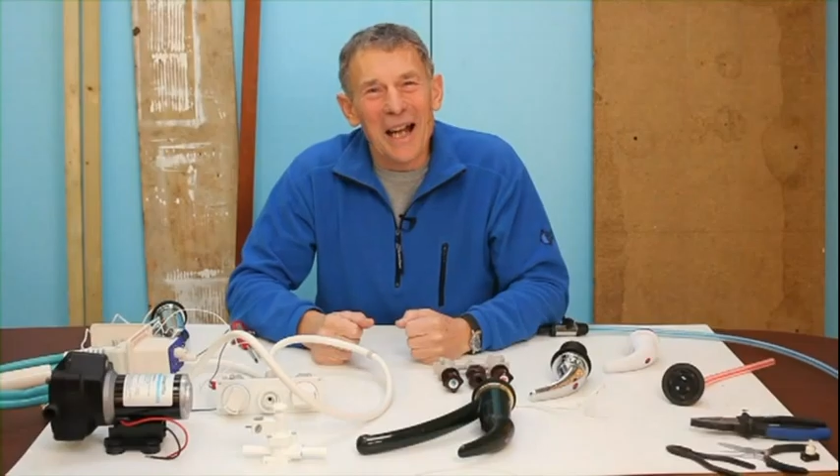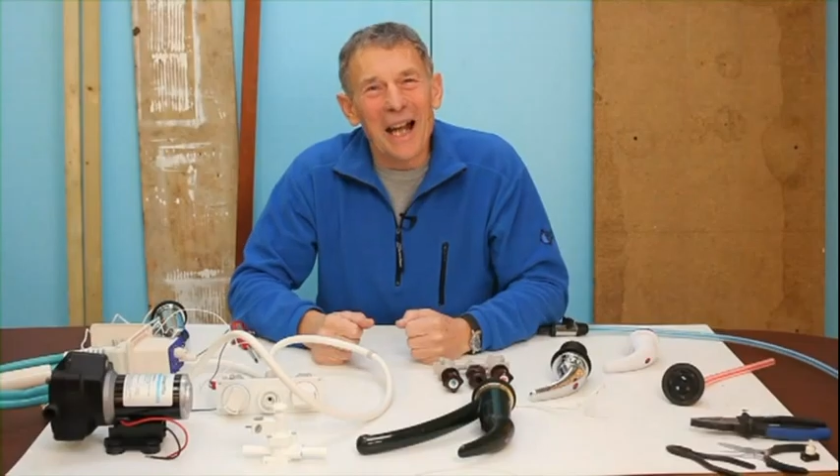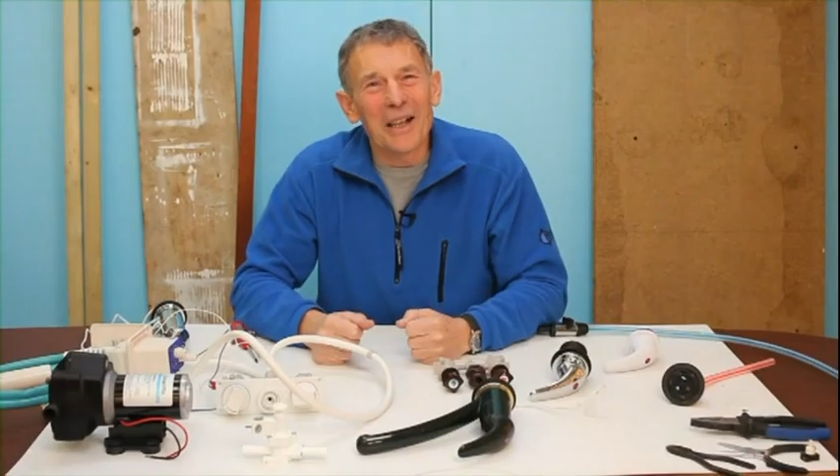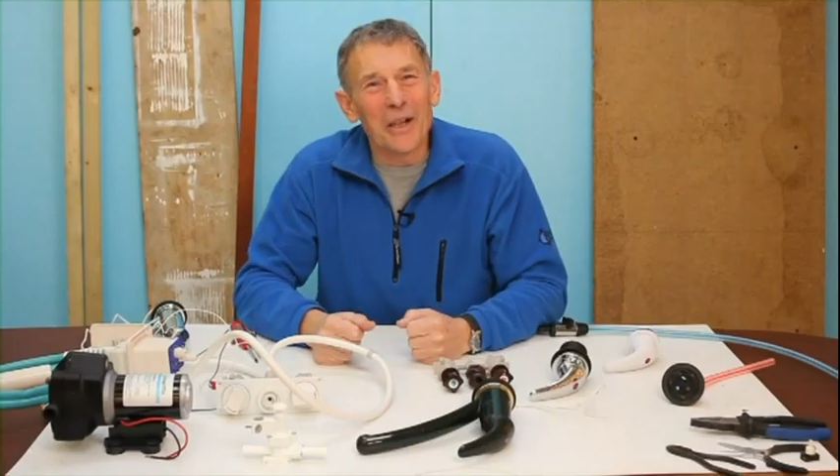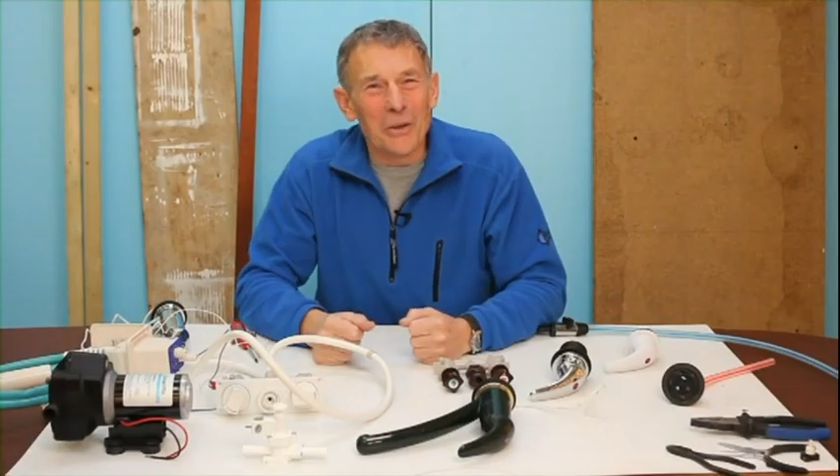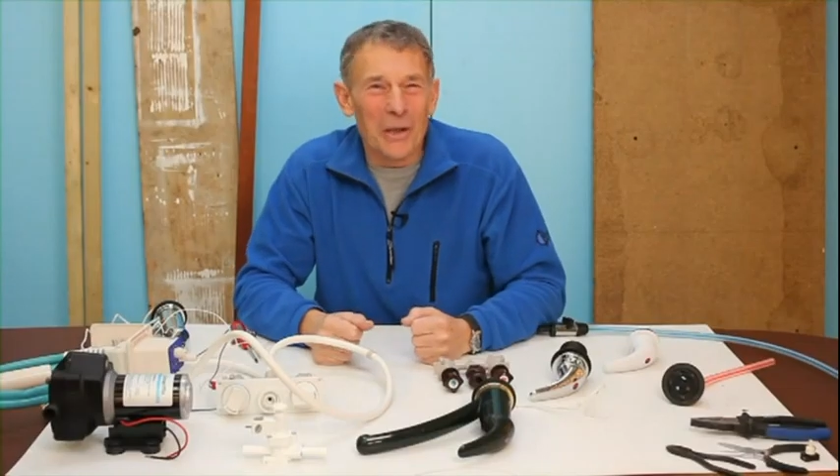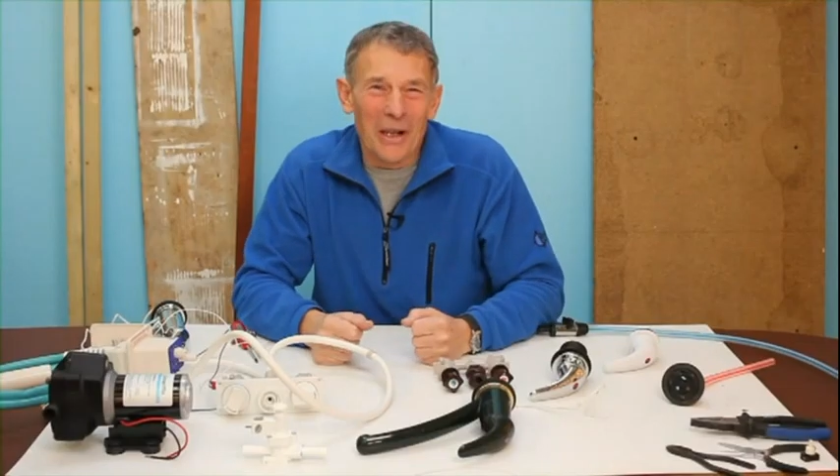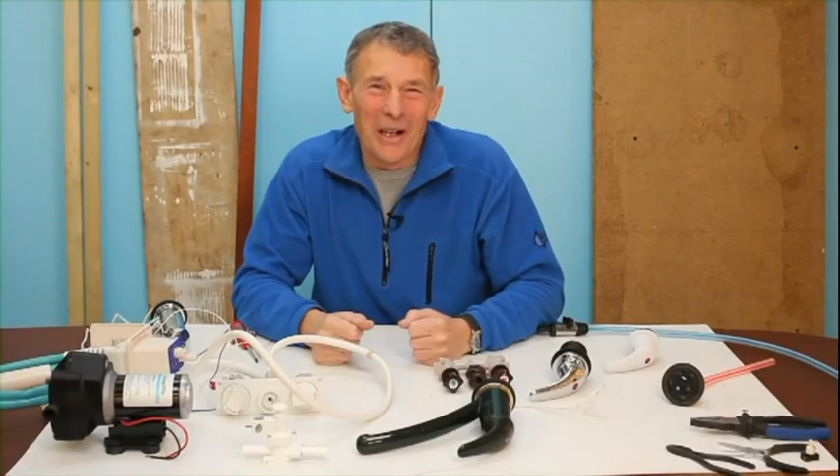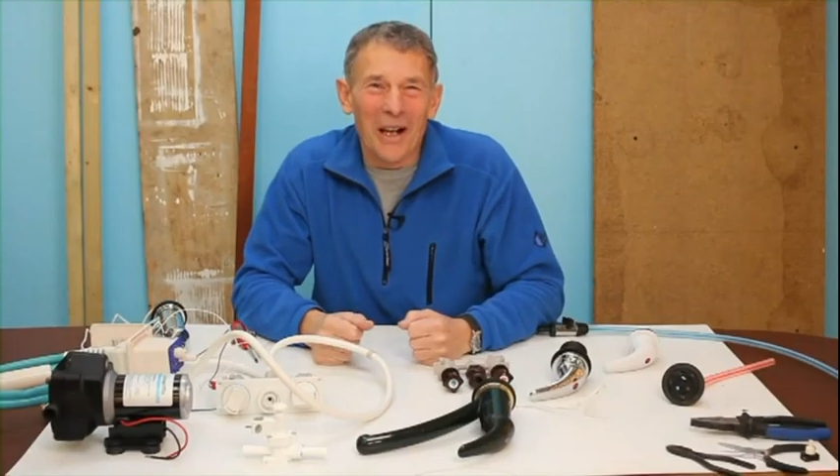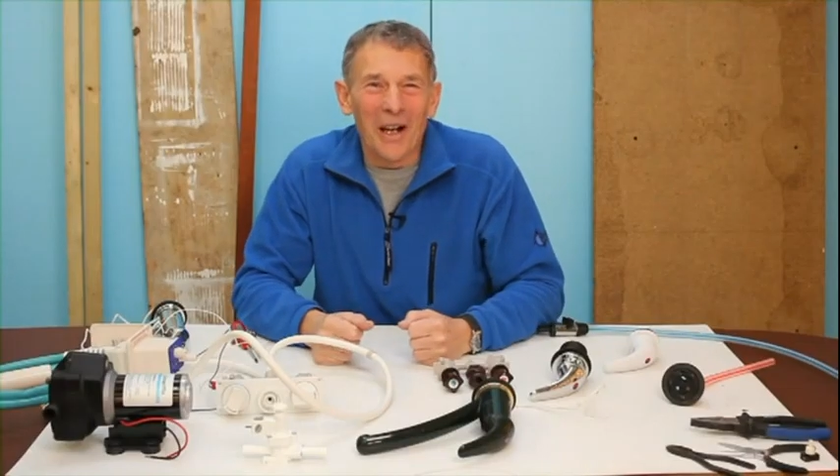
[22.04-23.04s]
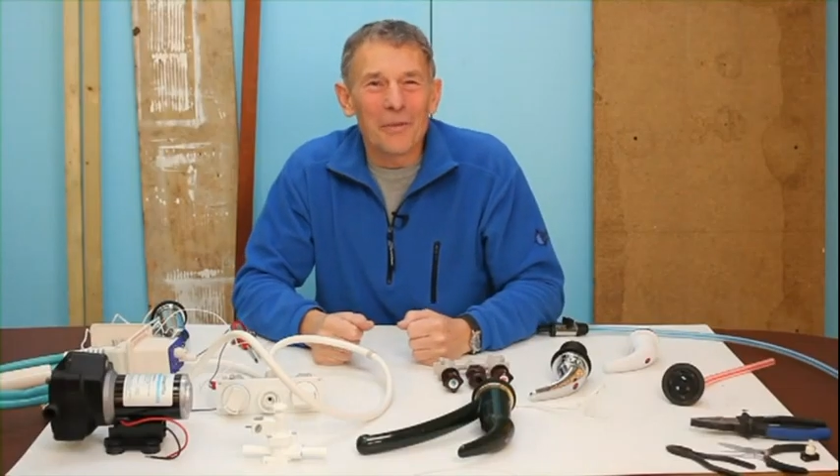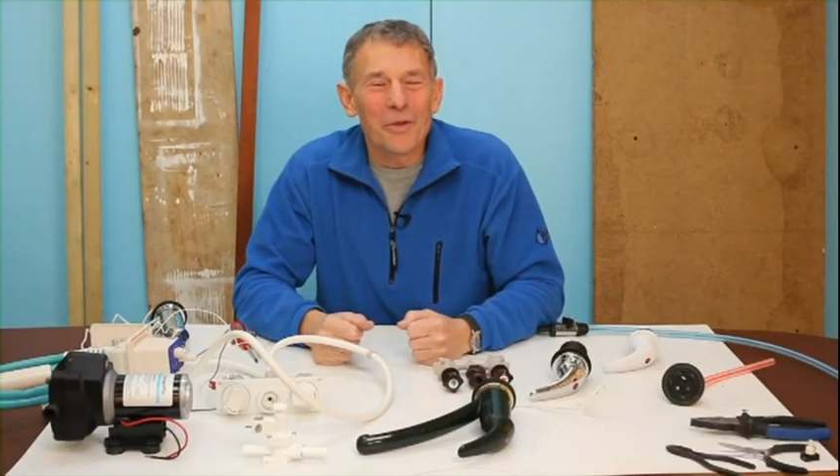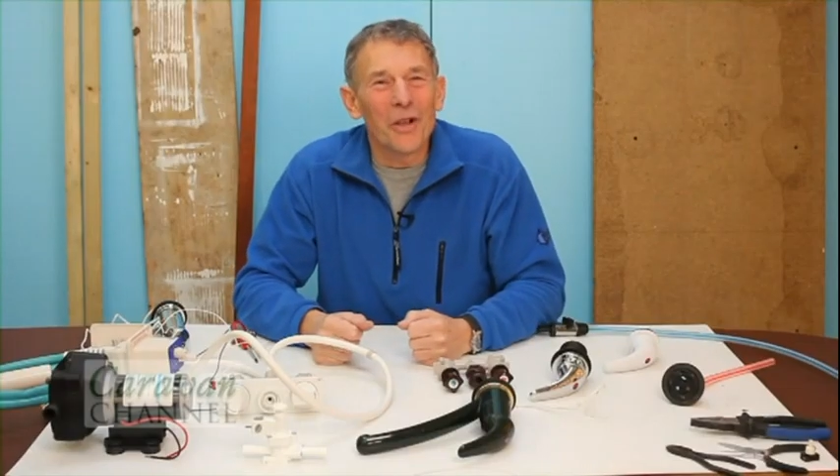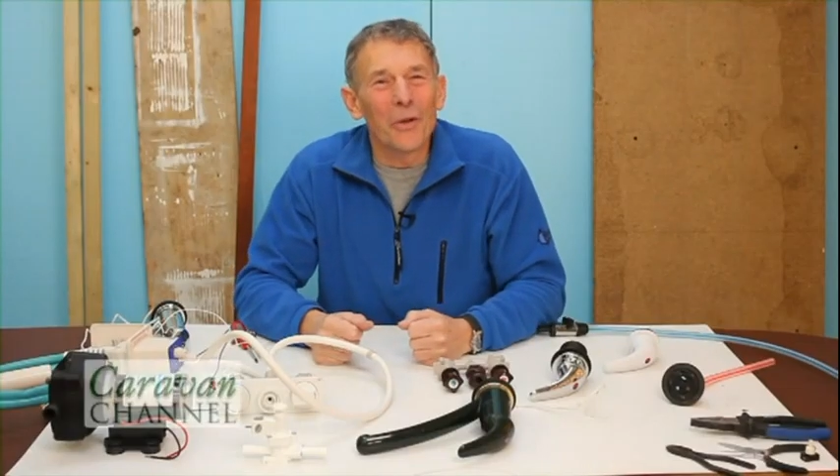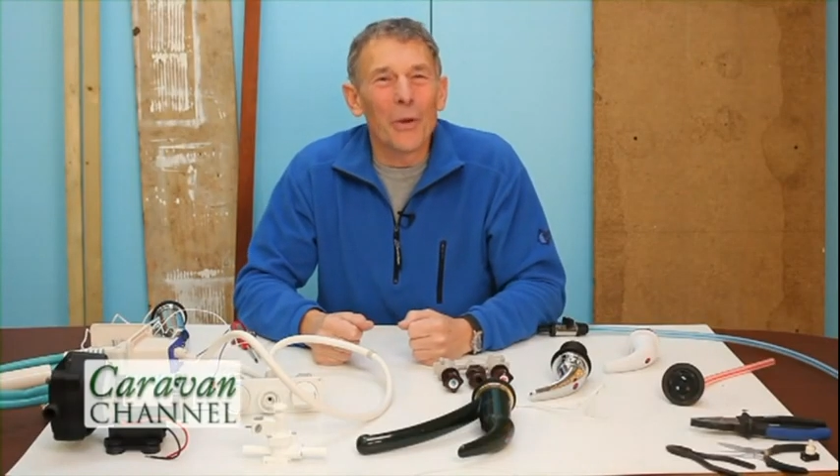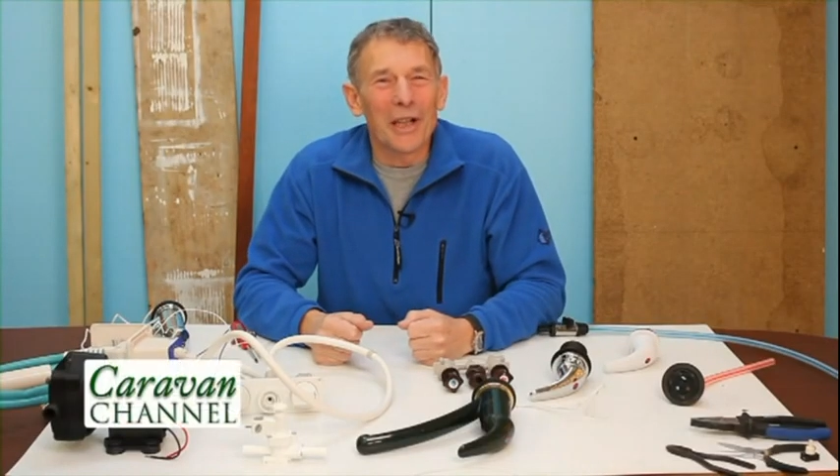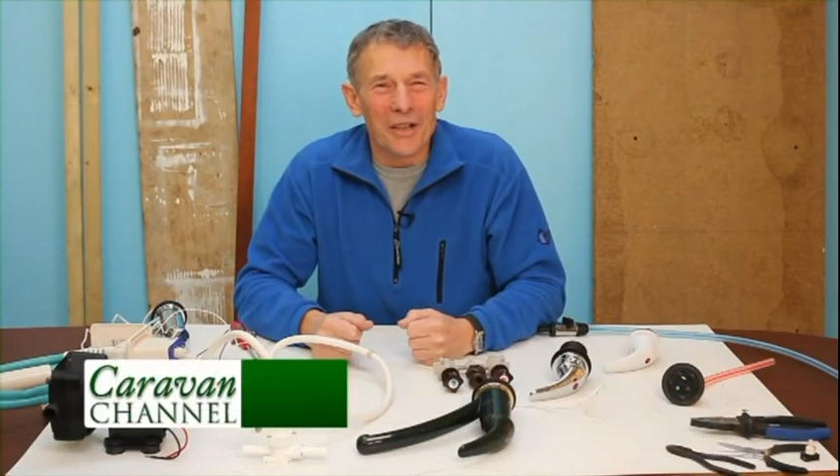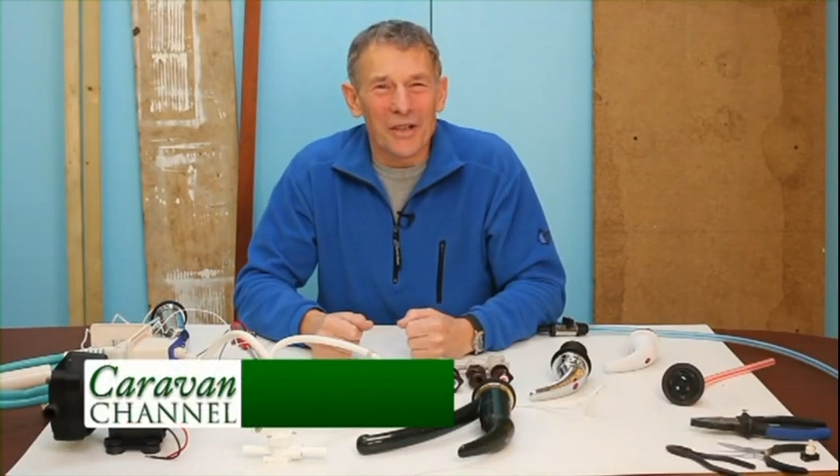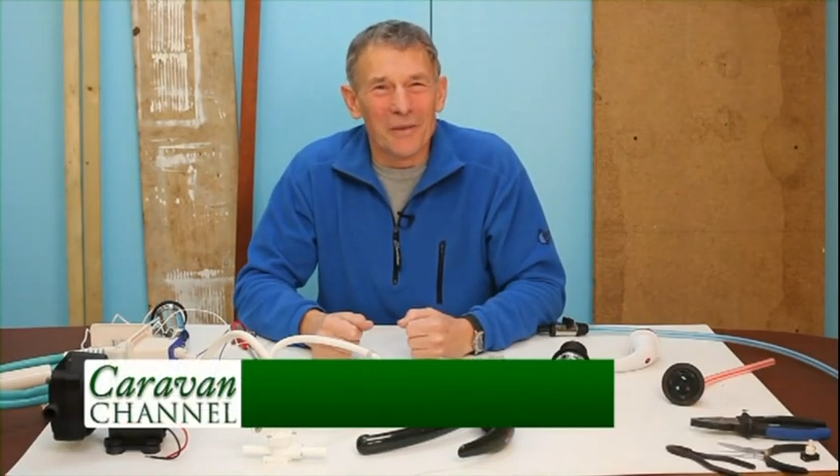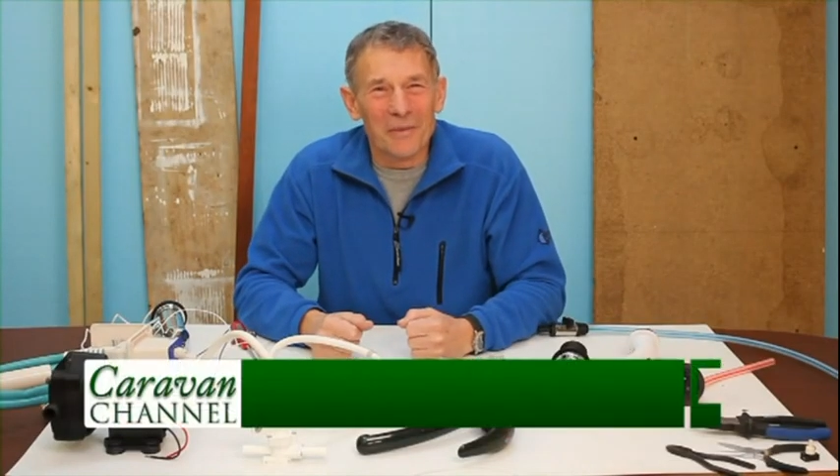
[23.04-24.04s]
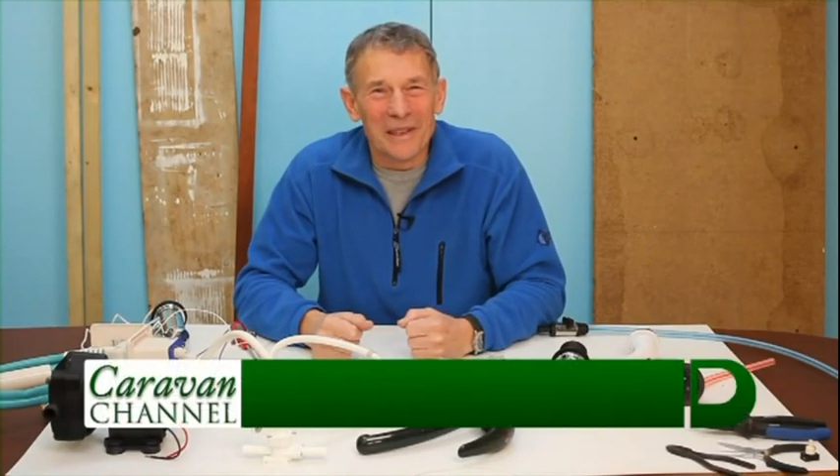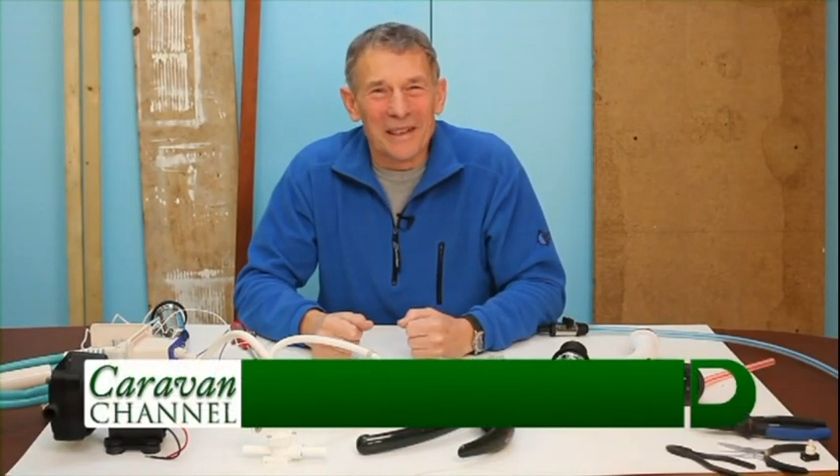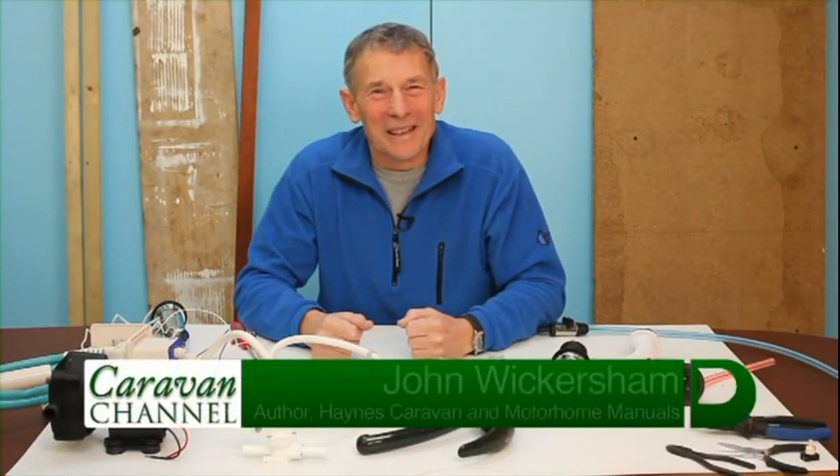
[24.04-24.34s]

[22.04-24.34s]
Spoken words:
Hello, I'm John Wickersham,